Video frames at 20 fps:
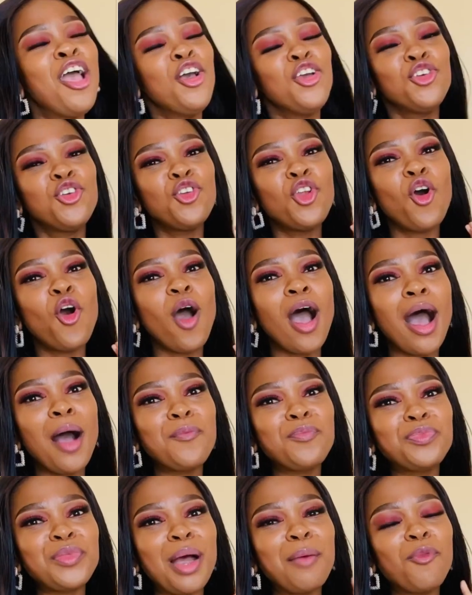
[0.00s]
you know,
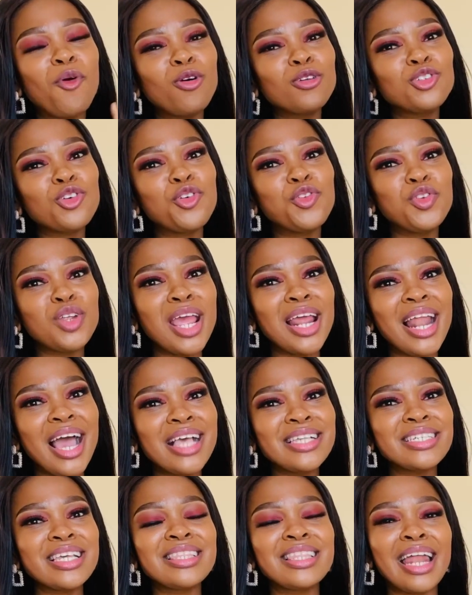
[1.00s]
I'm also
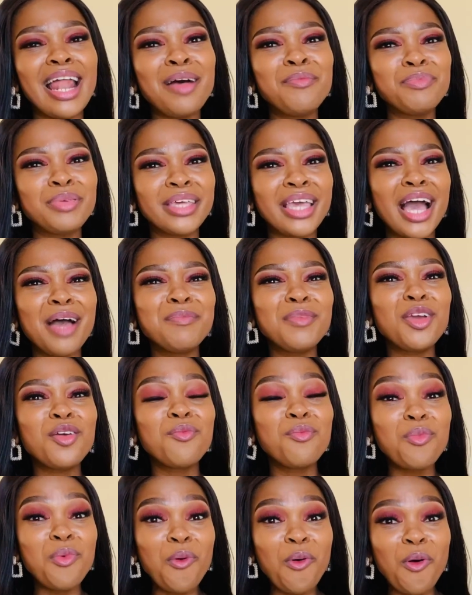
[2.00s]
realizing that I'm
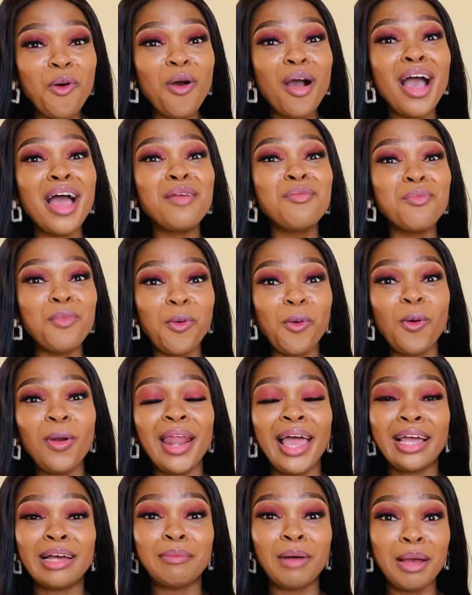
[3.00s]
becoming more and more
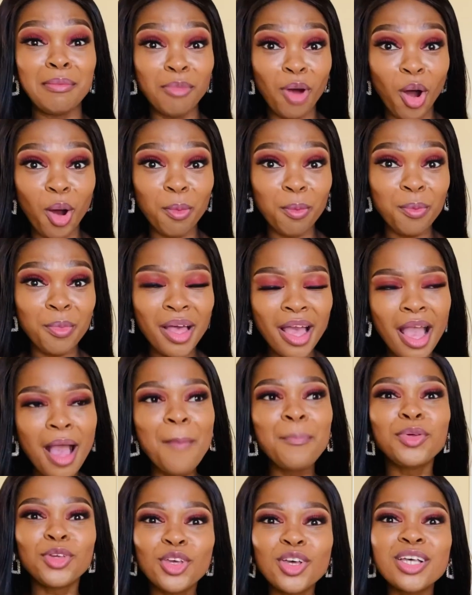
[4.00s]
like my mom,
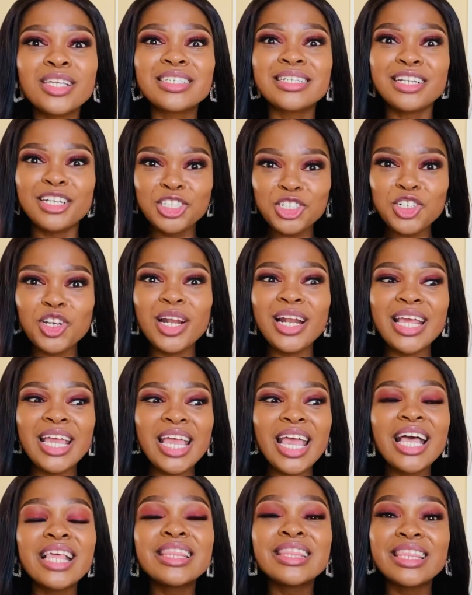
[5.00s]
because
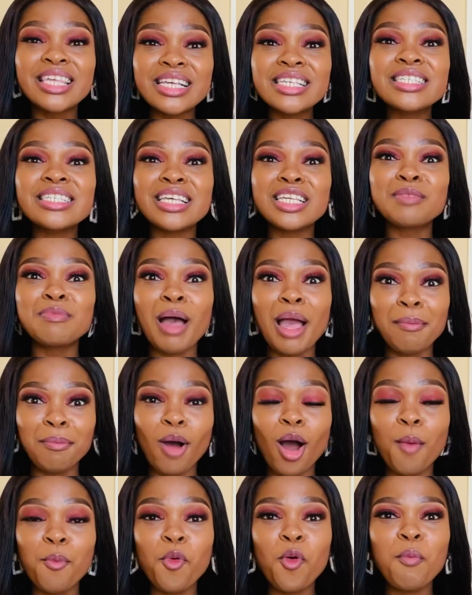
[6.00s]
literally this is my
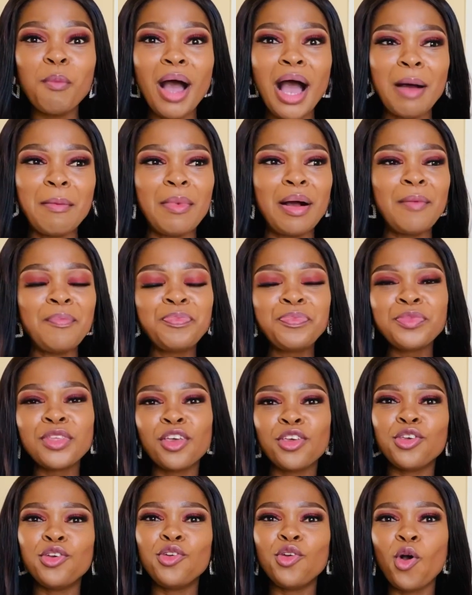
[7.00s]
mom. Umama,
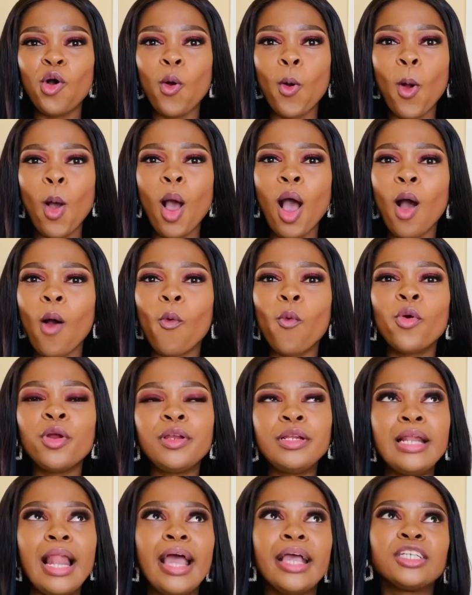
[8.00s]
you know,
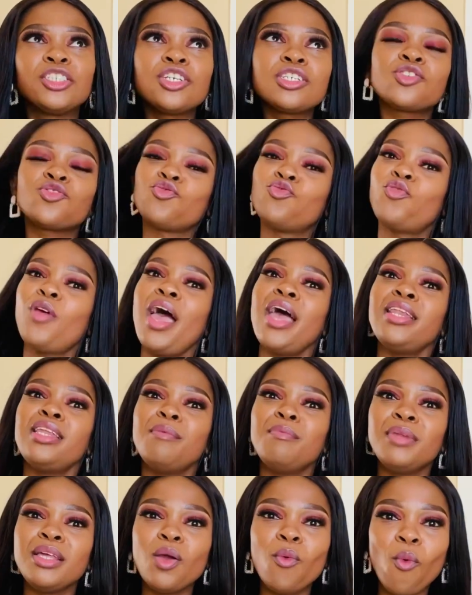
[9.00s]
would like just
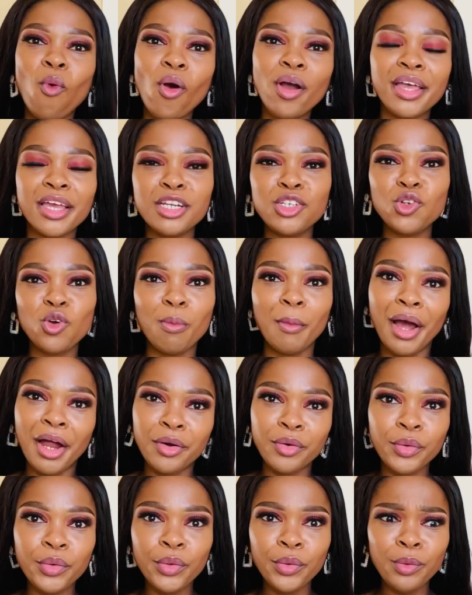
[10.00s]
randomly walk into my
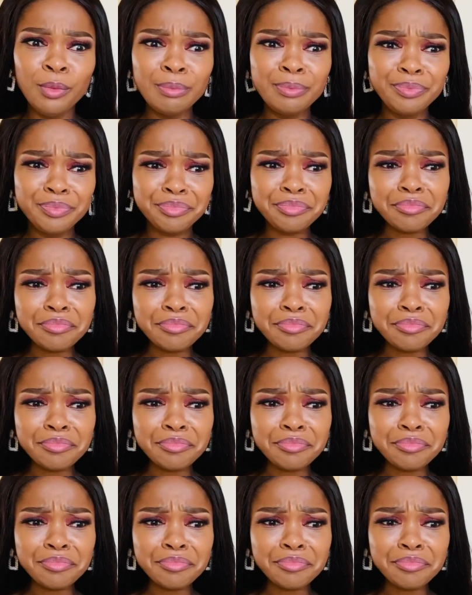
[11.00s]
room,